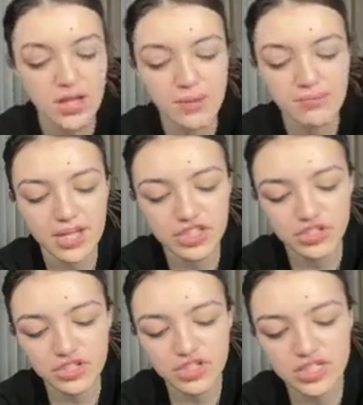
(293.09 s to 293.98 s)
make
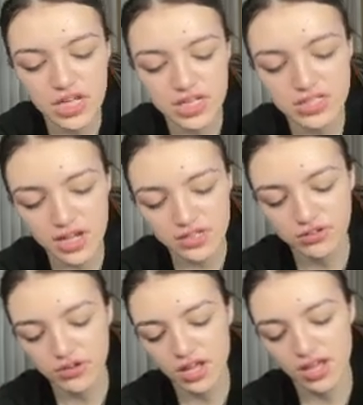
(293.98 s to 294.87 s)
sure to sanitize
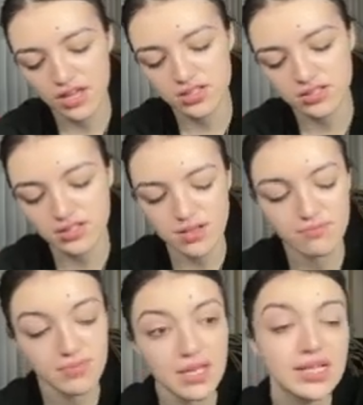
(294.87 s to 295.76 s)
your hands and be